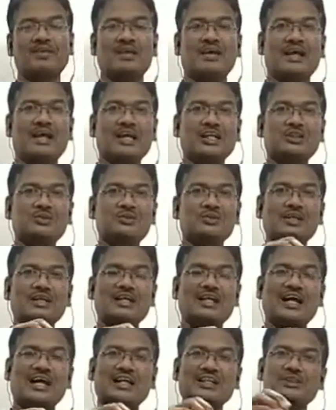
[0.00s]
Actually,
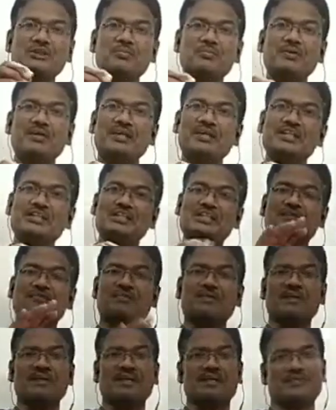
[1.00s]
Kashmir is
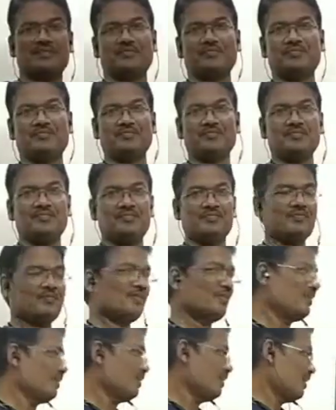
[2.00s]
different
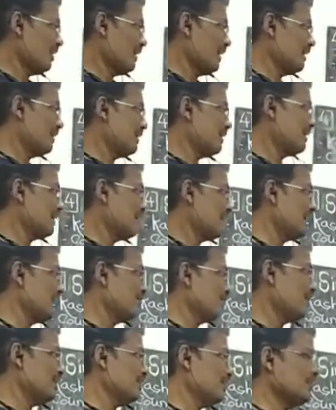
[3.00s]
and
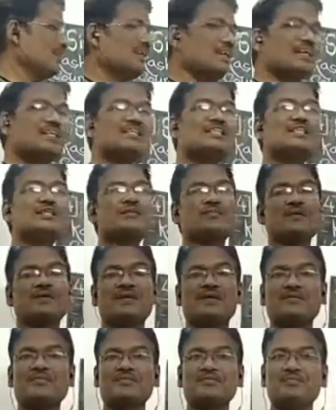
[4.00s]
heaven is
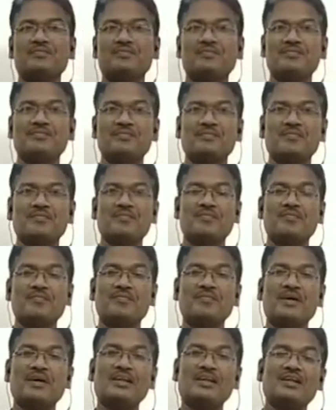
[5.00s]
different.
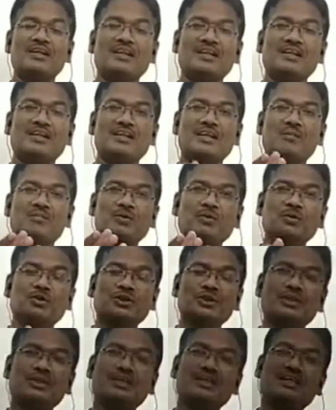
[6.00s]
But the
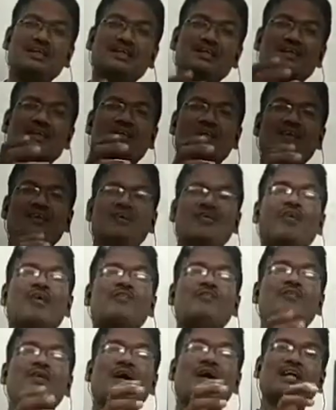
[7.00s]
beauty
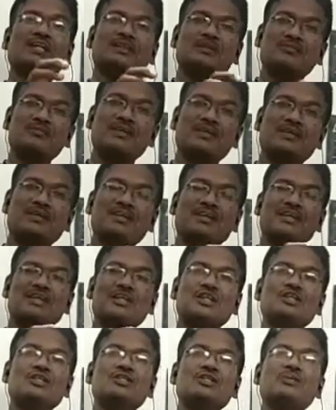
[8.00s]
of Kashmir
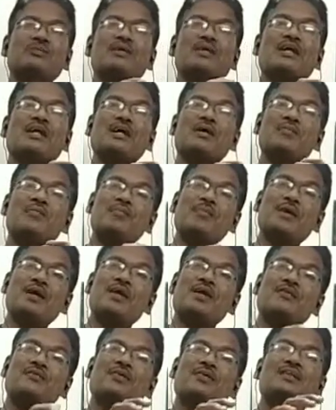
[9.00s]
is to be
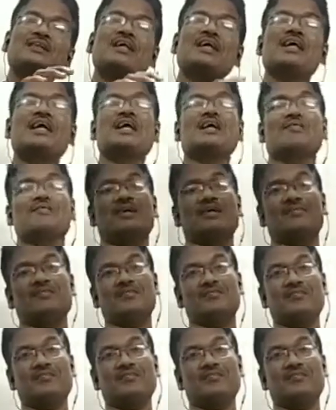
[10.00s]
compared with a heaven.